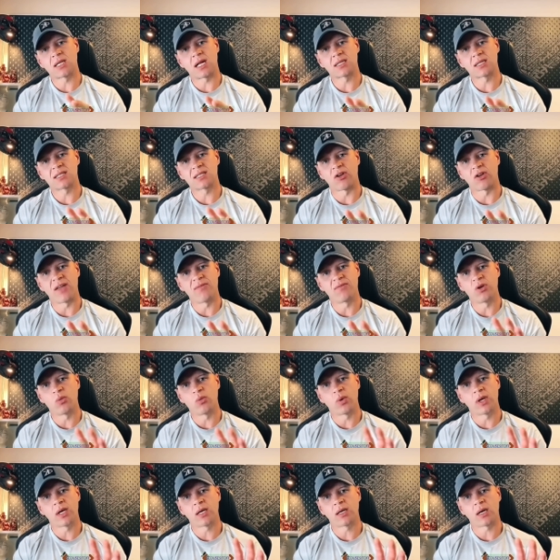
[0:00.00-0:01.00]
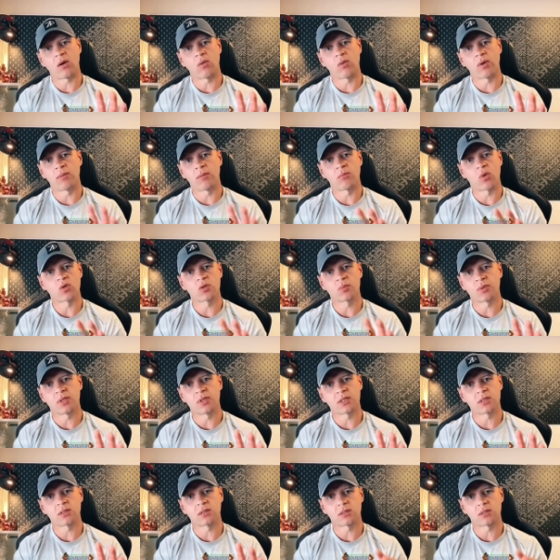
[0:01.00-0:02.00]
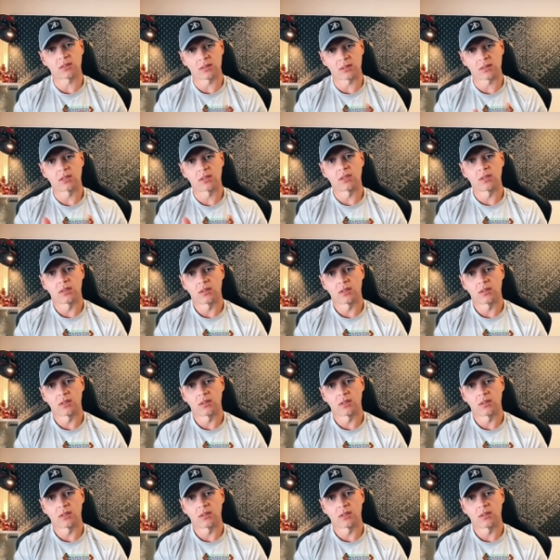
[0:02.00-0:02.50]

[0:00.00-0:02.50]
that's on every wing now in most prisons.